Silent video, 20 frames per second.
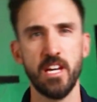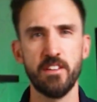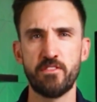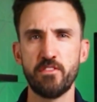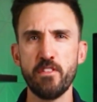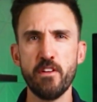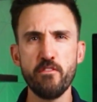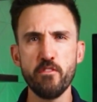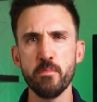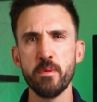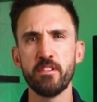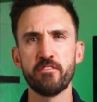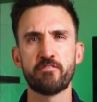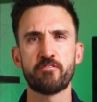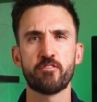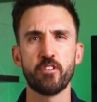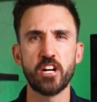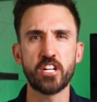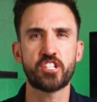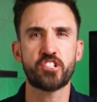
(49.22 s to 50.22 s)
If you've ever been
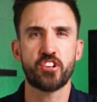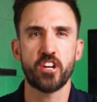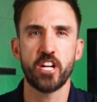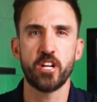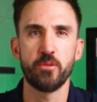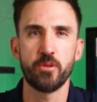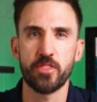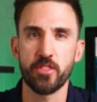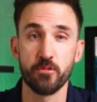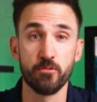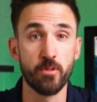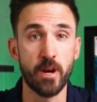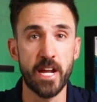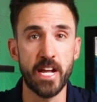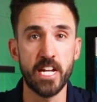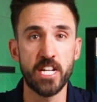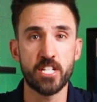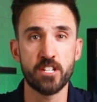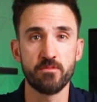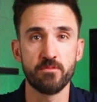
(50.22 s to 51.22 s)
frustrated with the
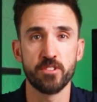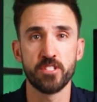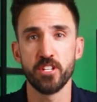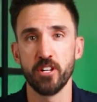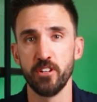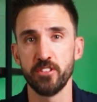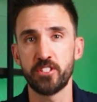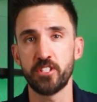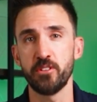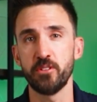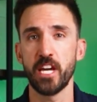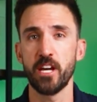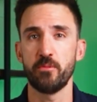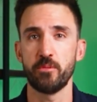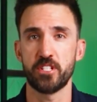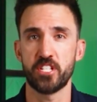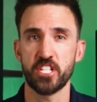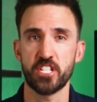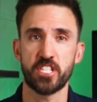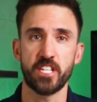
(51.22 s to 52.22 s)
range and results you get
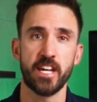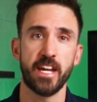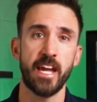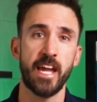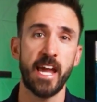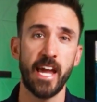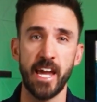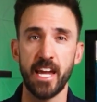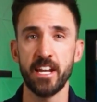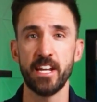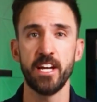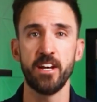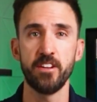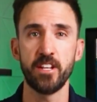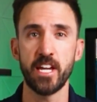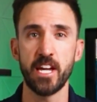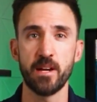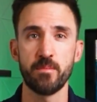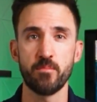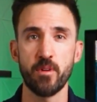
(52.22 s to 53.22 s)
with just a handheld
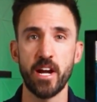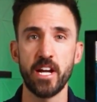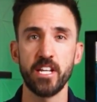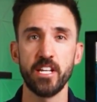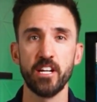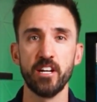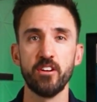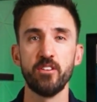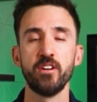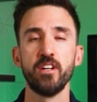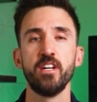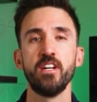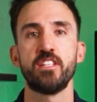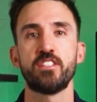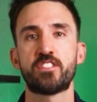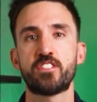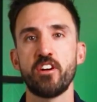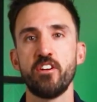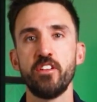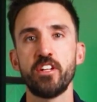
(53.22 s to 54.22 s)
ham radio,
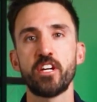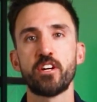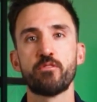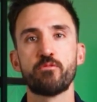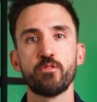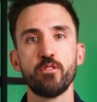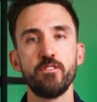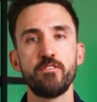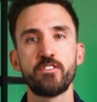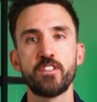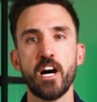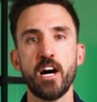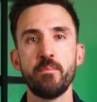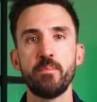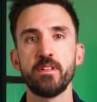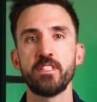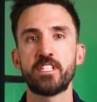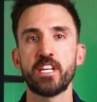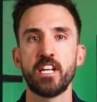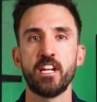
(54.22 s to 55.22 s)
installing a
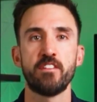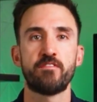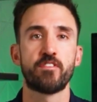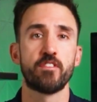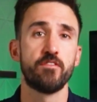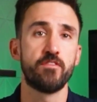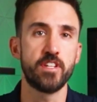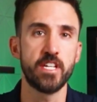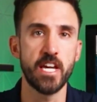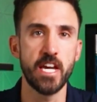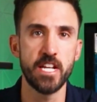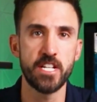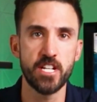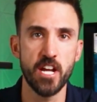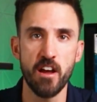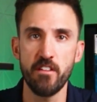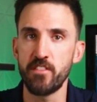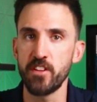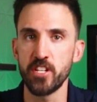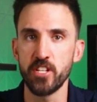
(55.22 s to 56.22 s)
rooftop antenna for
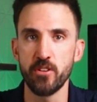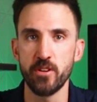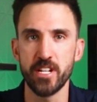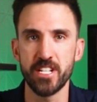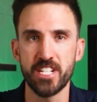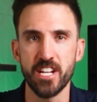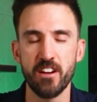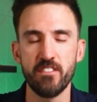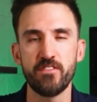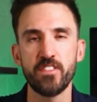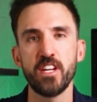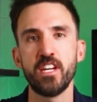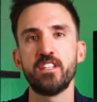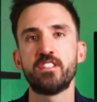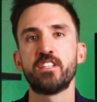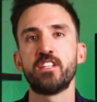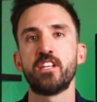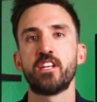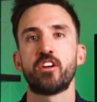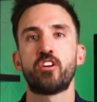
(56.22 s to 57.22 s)
VHF and UHF
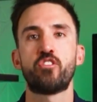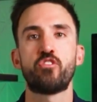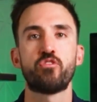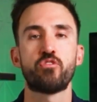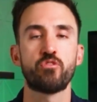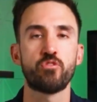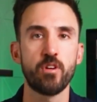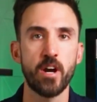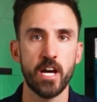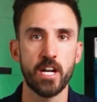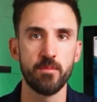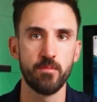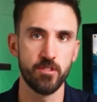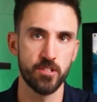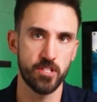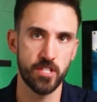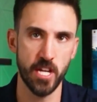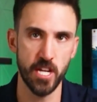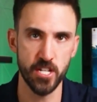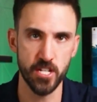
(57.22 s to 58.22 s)
is an
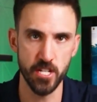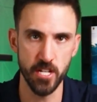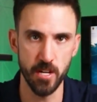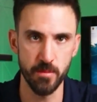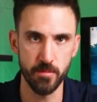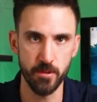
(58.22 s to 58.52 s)
incredible station